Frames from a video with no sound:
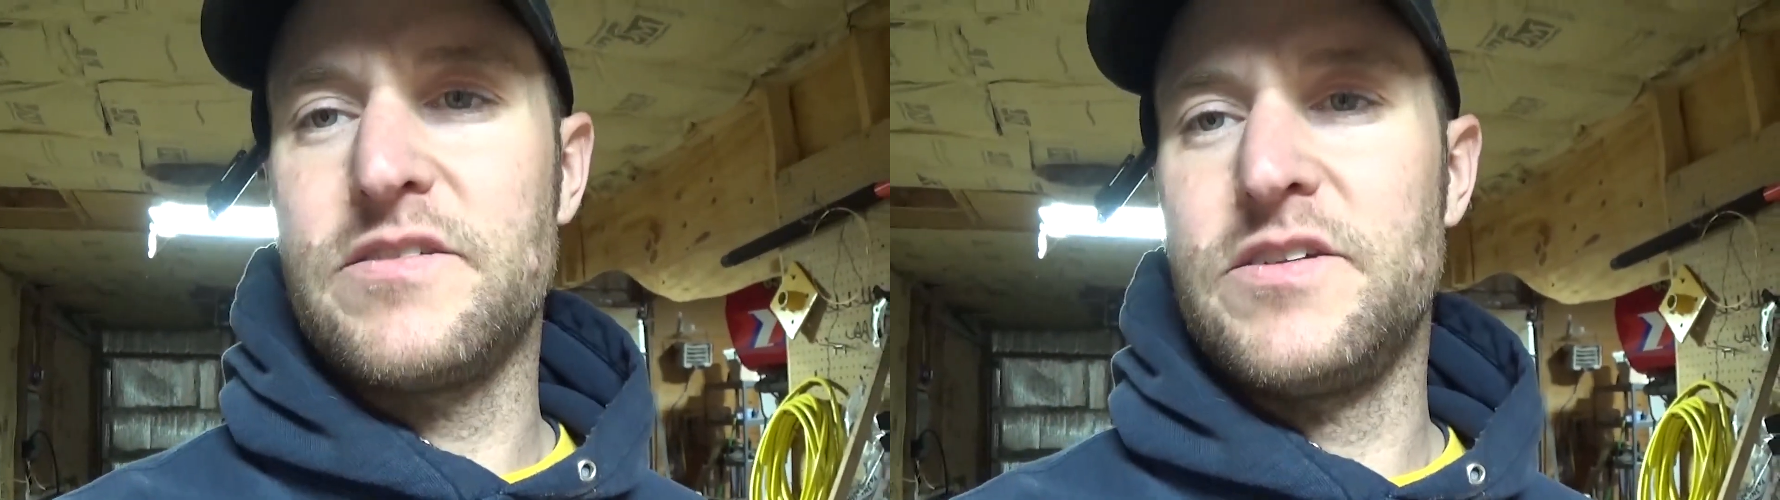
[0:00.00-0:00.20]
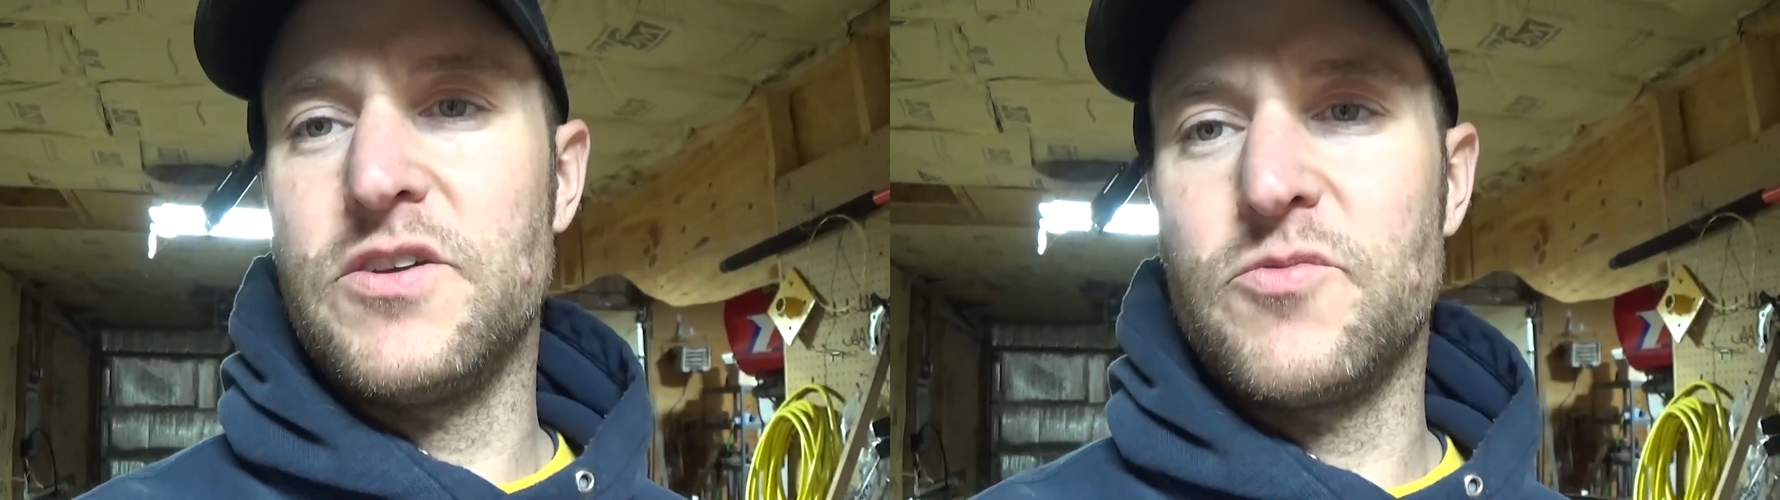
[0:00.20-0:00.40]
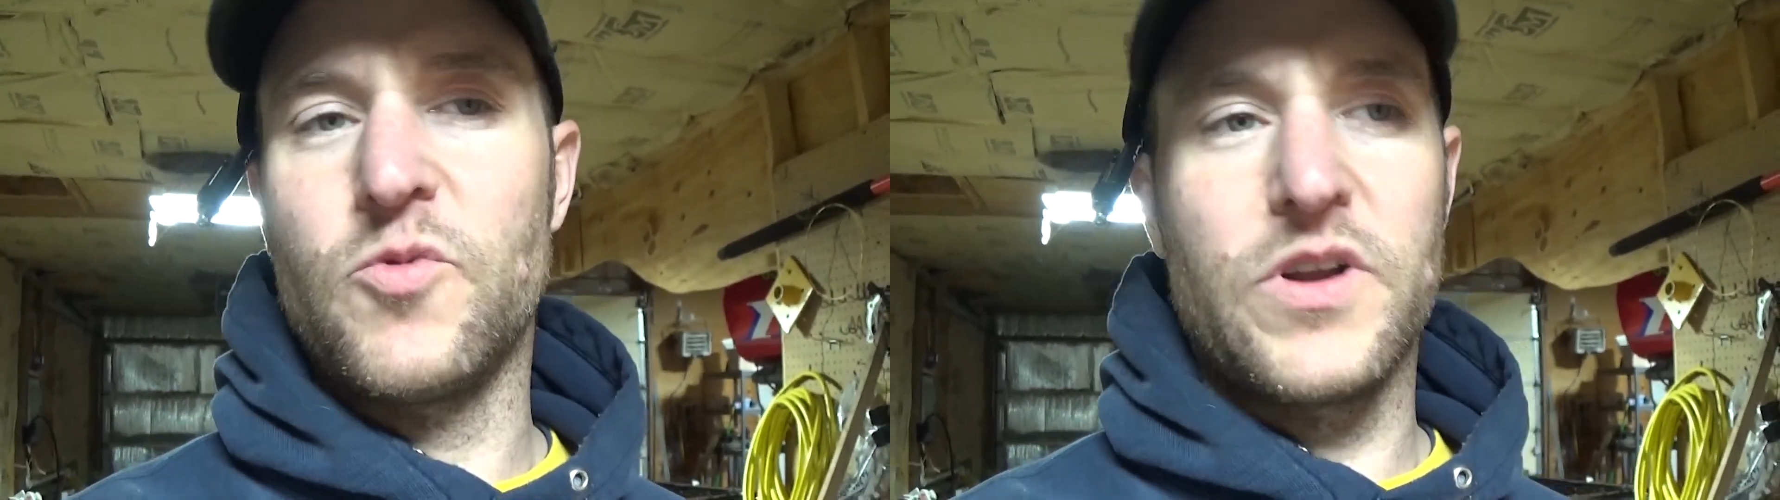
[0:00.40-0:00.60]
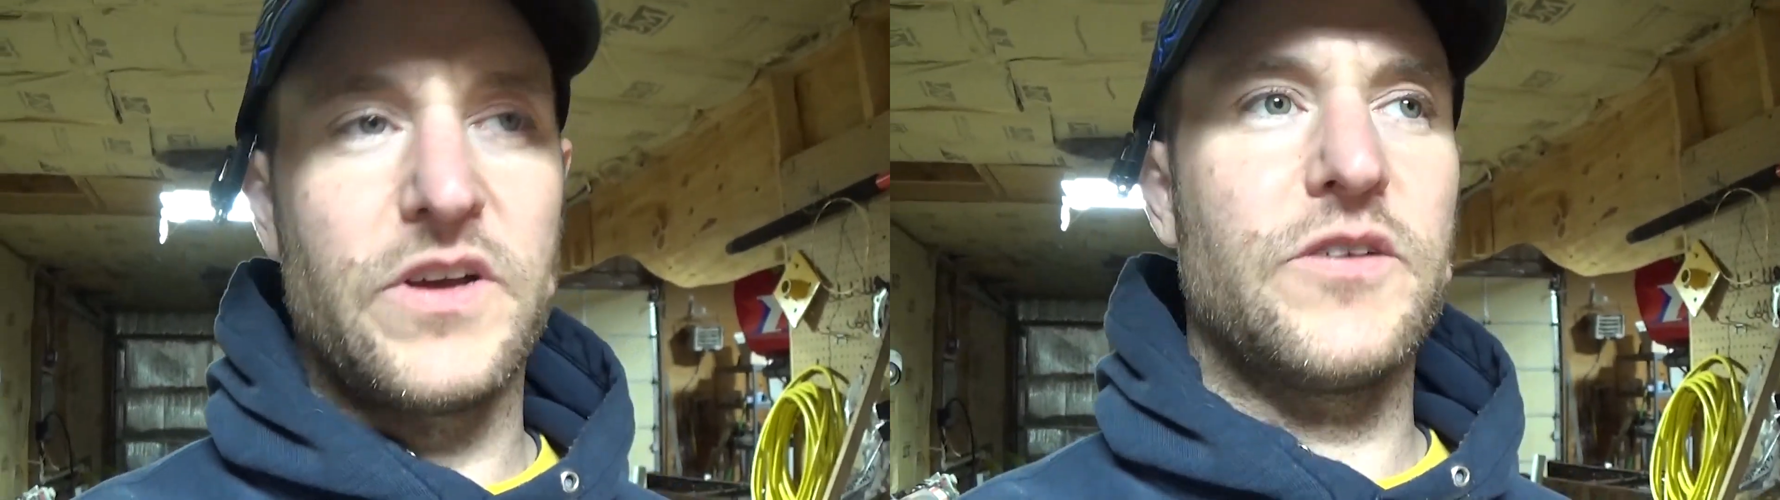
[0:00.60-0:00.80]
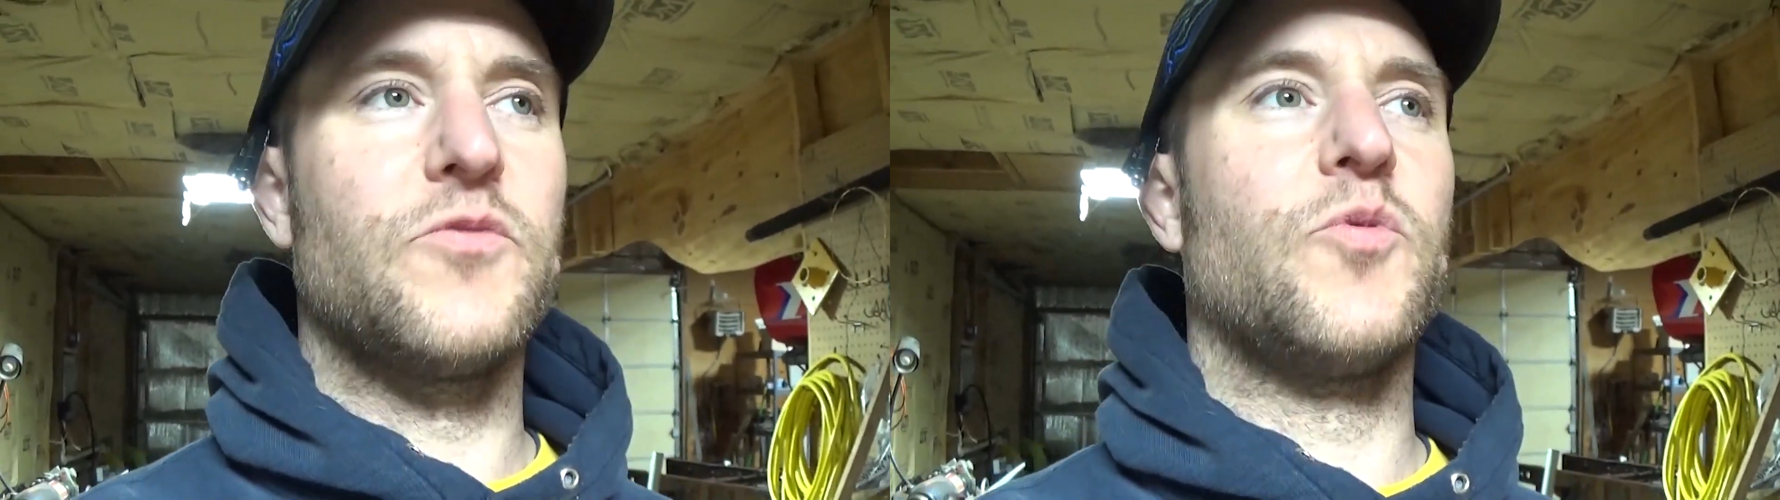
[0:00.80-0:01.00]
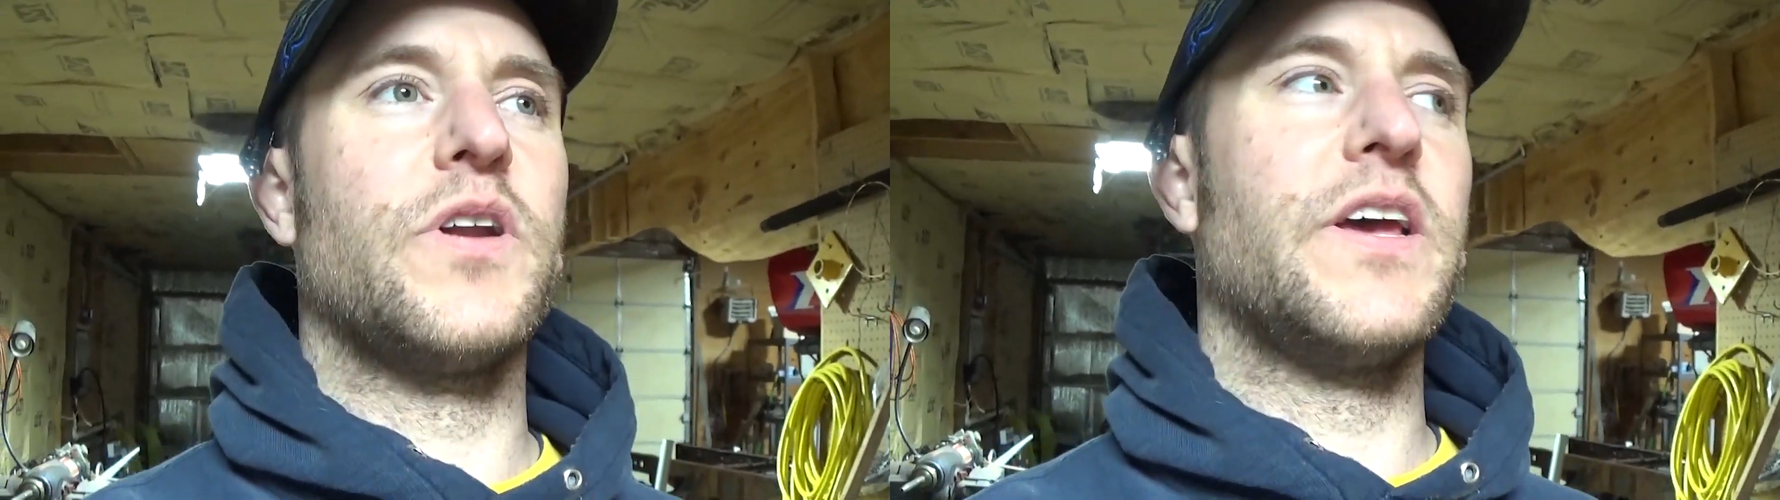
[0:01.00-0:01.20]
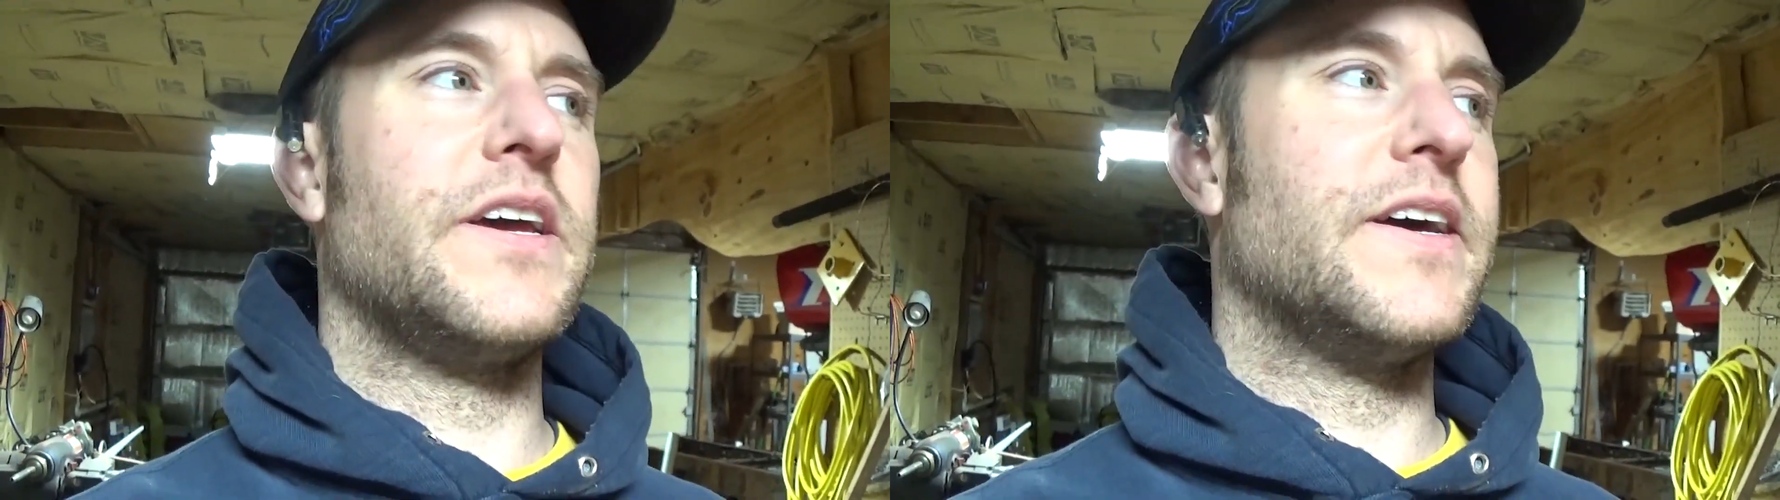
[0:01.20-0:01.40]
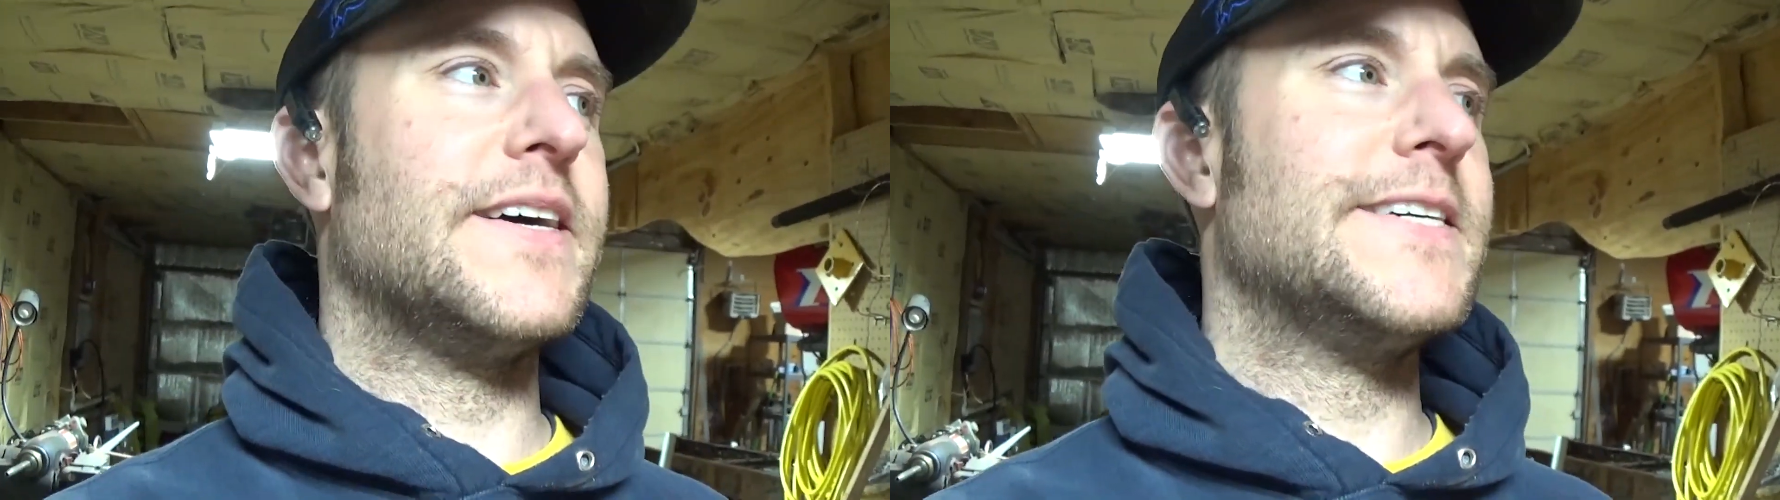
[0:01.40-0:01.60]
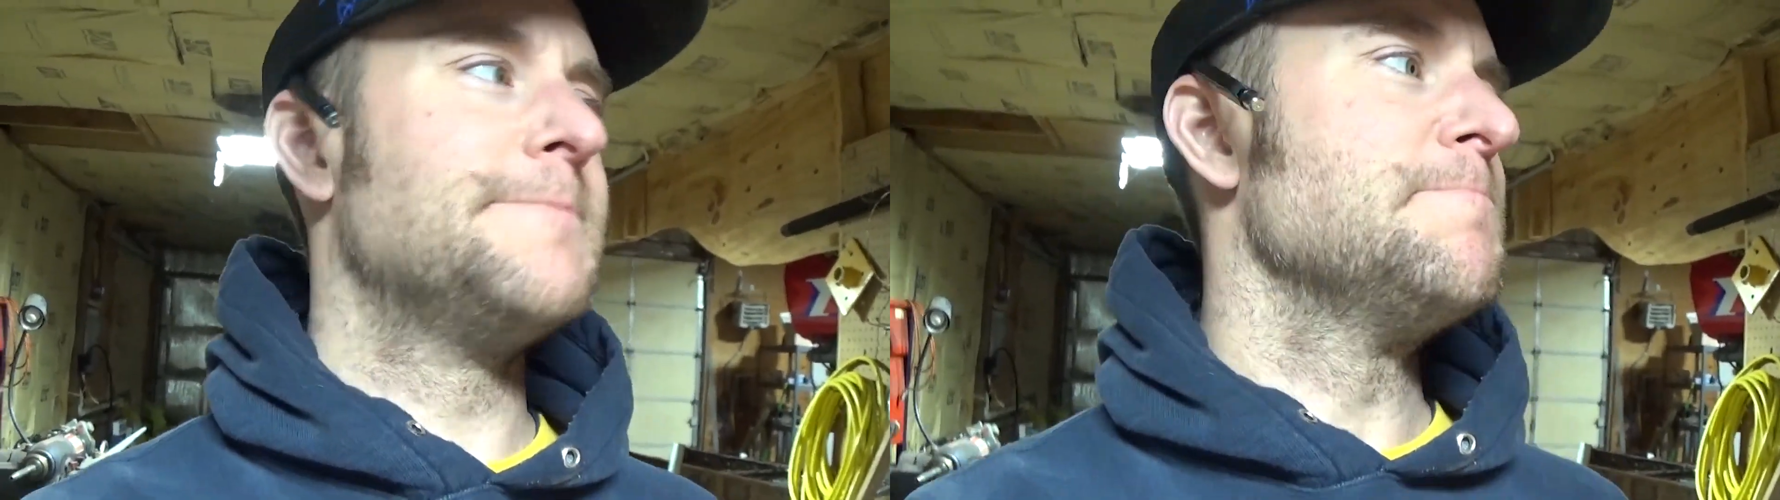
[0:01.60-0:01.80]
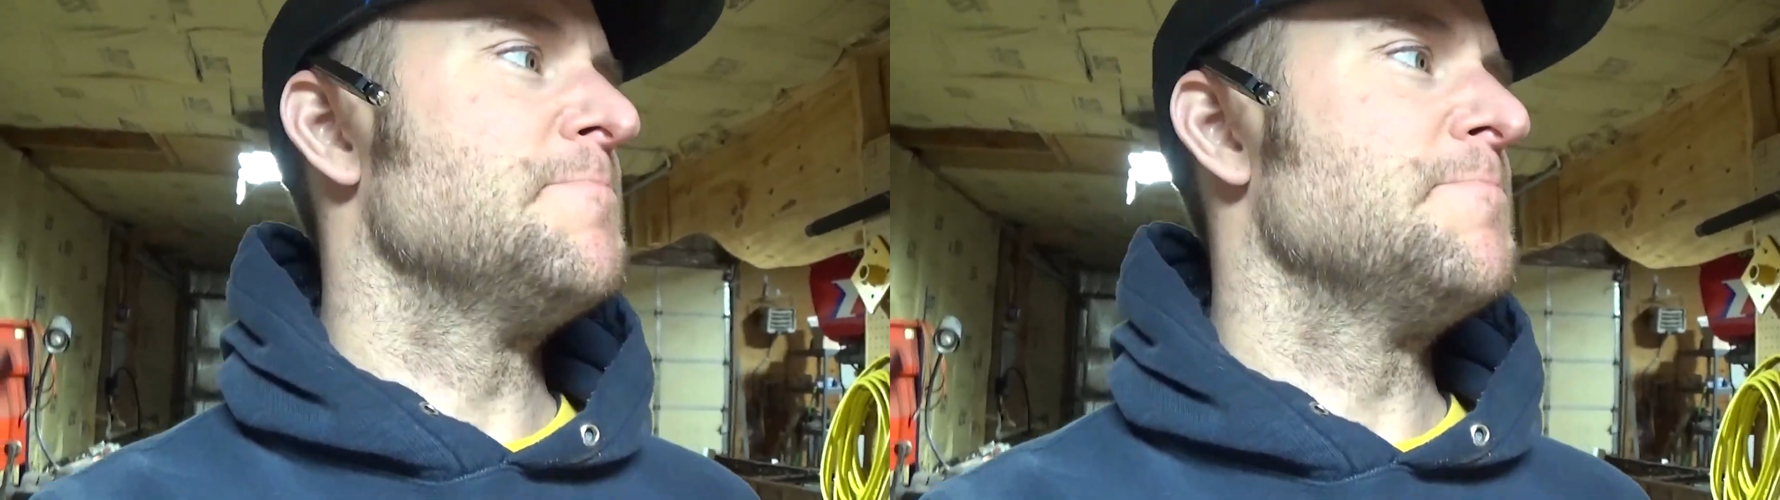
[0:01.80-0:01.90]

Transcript: You know,